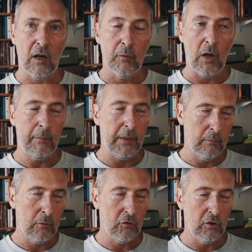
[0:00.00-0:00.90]
I'm not I mean
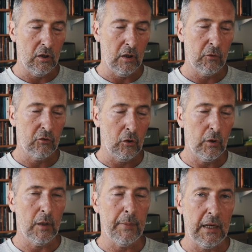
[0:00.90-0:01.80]
I'm not a I'm not a
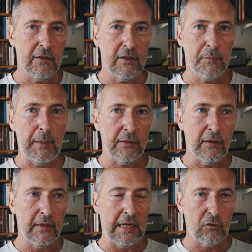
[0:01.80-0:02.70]
lawyer but I suspect
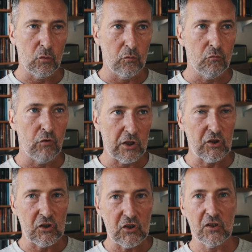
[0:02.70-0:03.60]
that the actual
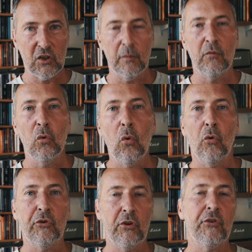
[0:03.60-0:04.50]
Russian system of law
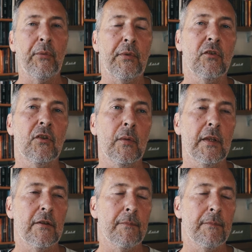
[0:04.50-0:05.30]
has got something to do with this